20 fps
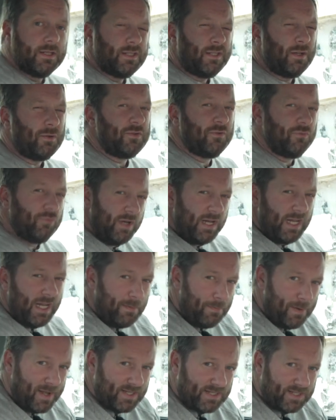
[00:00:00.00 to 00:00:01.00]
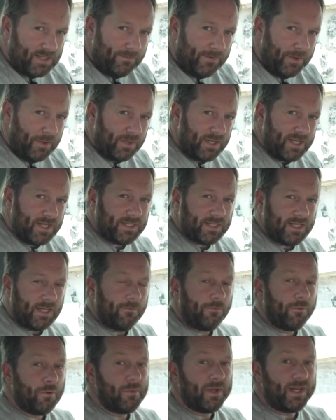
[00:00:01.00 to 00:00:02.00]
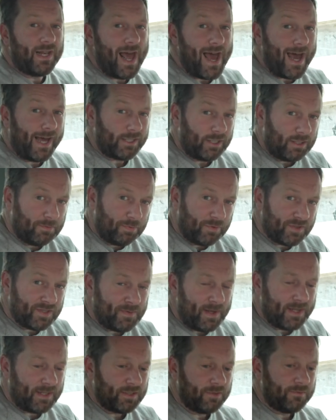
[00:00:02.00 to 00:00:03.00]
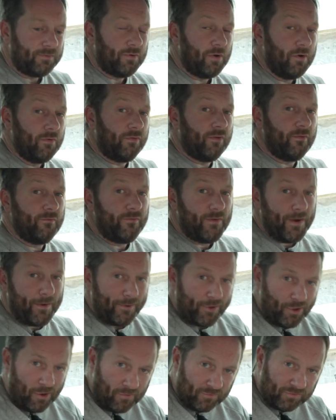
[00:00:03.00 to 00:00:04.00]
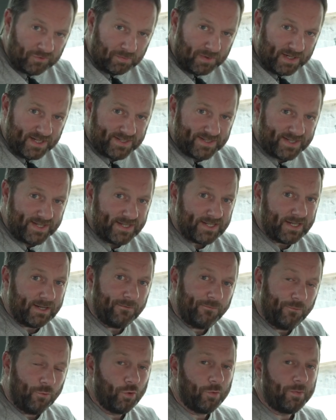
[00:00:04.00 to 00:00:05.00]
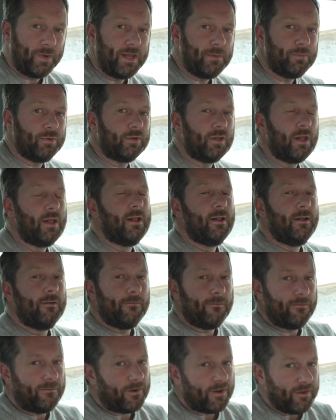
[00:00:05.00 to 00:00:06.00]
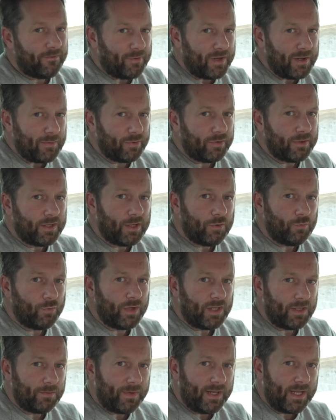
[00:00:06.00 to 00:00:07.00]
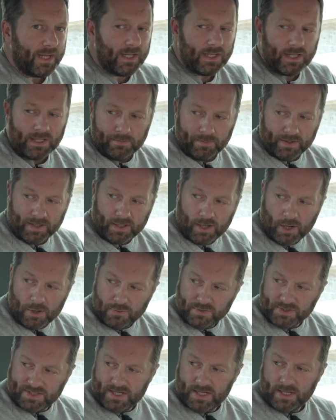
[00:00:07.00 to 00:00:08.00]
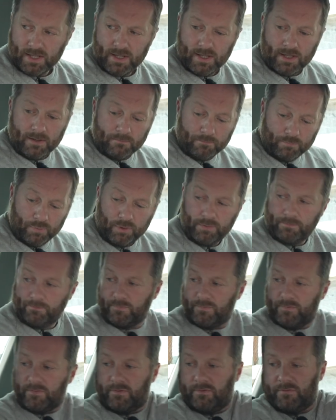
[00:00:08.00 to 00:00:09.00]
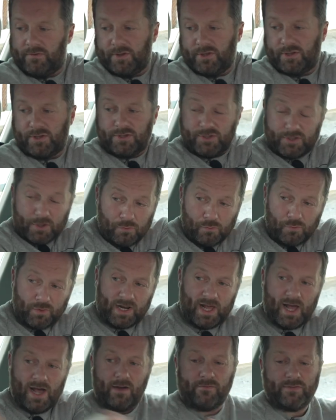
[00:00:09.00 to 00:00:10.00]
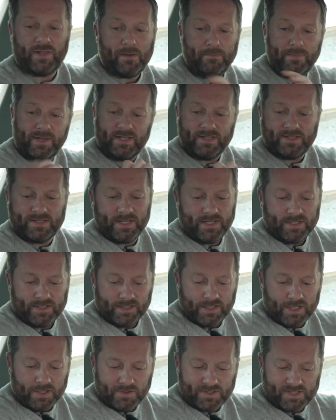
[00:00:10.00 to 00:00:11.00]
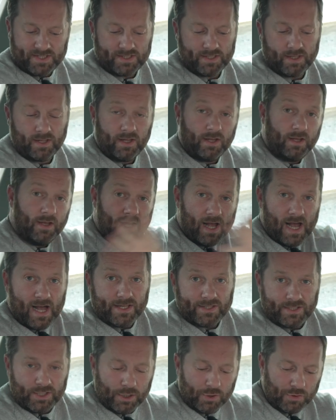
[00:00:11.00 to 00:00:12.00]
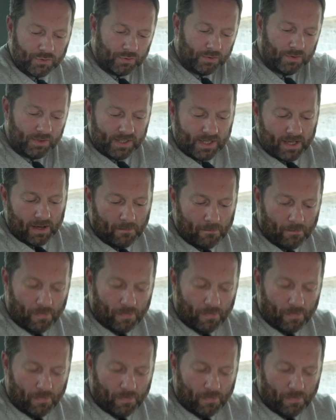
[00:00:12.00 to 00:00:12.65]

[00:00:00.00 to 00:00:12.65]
So it's really best to view this from an adult perspective of very comfortably seating 4 people. 5 people, it will be a little bit cozy, but if you don't want to have that middle seat in use, as usual, you can